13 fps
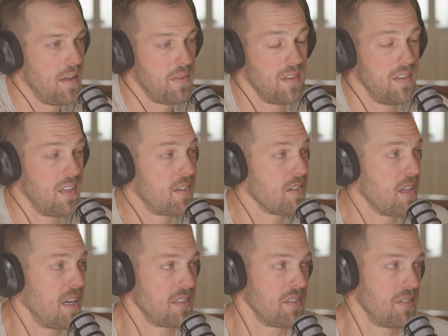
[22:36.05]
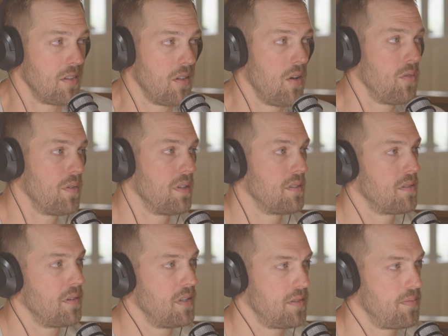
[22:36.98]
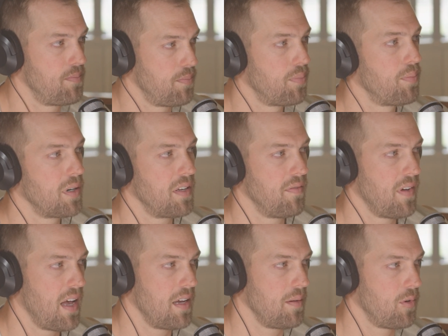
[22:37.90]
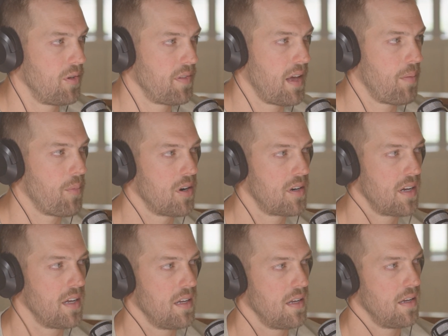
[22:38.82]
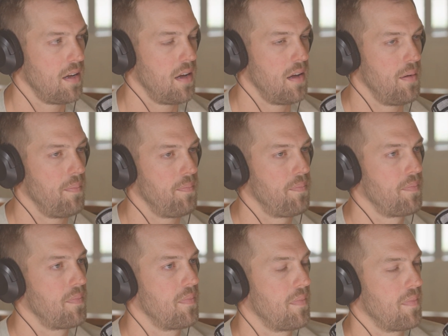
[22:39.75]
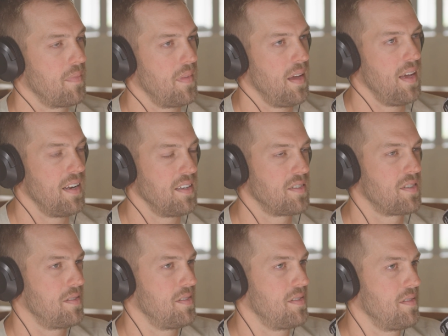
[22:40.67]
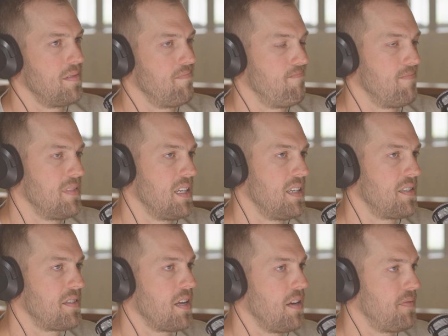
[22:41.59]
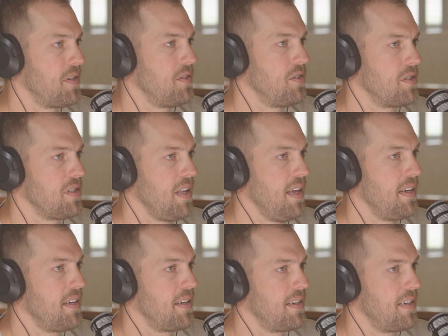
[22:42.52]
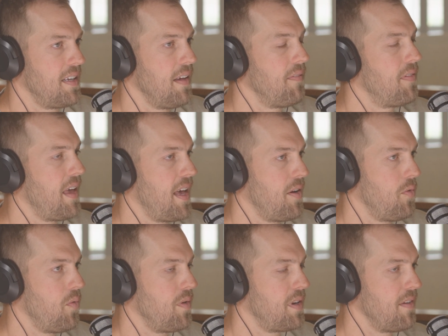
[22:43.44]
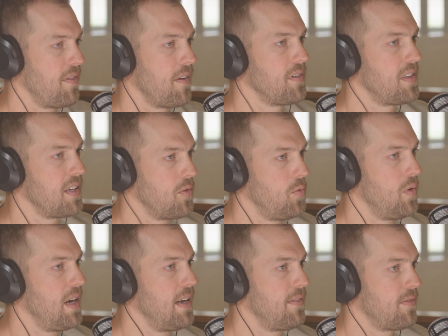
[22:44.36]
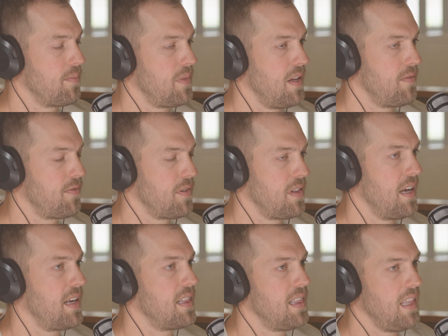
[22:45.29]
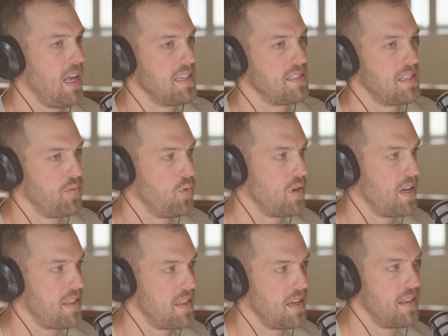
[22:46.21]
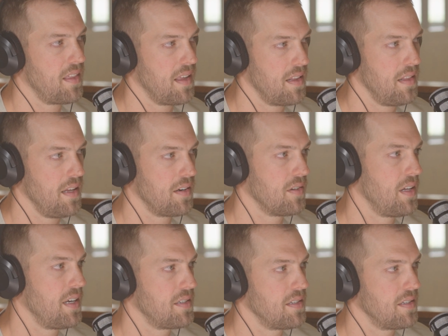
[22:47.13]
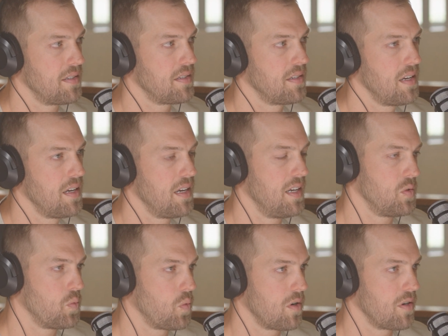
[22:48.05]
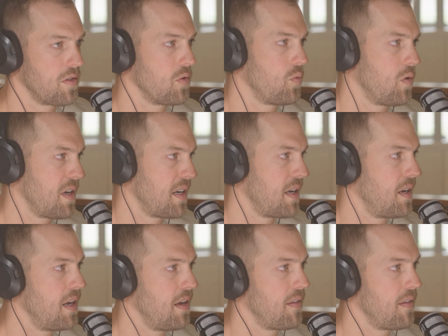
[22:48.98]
the liquor license alone is pretty valuable in that market. And it's tough to just like give everything away for like less than what I think the liquor license is worth or what I could